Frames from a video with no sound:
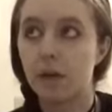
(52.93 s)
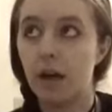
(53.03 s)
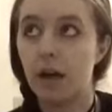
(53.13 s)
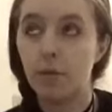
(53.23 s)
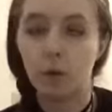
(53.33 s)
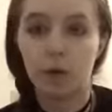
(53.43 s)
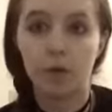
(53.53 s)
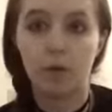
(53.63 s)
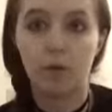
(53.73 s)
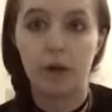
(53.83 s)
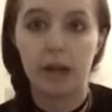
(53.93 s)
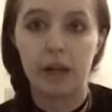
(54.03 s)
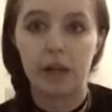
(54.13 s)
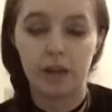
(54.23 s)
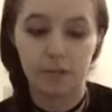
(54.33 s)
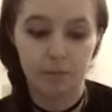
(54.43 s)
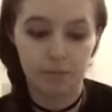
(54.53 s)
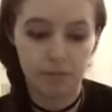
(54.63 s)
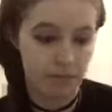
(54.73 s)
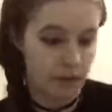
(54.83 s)
I work with
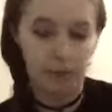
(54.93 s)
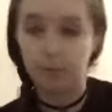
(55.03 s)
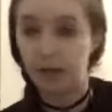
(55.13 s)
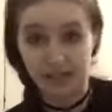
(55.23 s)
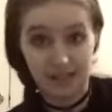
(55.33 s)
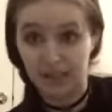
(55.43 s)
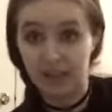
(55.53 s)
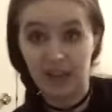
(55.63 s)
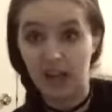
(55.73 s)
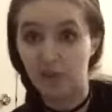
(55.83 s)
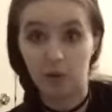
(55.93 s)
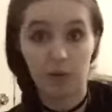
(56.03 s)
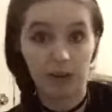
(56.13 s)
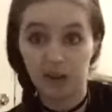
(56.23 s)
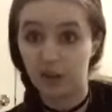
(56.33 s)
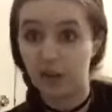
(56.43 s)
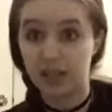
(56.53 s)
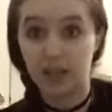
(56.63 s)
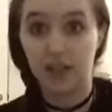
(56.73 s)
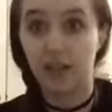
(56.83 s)
basically everyone in the
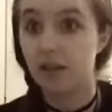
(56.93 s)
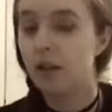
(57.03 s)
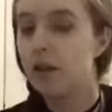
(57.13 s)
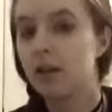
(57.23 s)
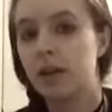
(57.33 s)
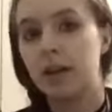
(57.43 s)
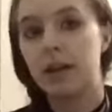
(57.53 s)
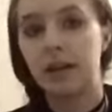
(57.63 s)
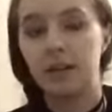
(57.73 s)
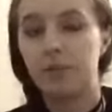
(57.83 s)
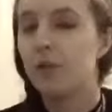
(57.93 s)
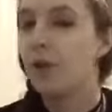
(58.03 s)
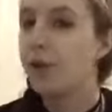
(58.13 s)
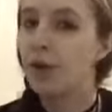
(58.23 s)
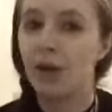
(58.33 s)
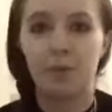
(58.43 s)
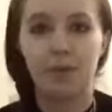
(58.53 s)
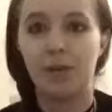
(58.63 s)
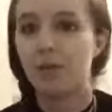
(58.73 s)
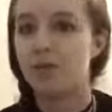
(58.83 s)
criteria. If you look up
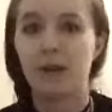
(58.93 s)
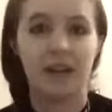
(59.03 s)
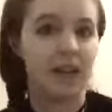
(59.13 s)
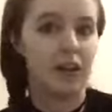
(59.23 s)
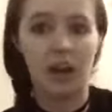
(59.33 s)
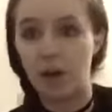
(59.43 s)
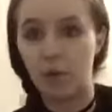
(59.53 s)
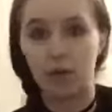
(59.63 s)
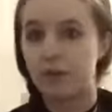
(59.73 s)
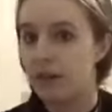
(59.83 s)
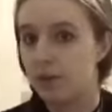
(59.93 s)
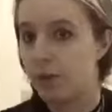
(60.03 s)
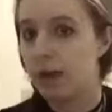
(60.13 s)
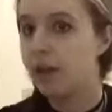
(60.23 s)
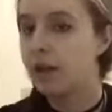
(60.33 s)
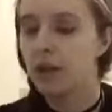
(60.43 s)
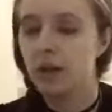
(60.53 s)
Norse Pantheon, I work with everybody.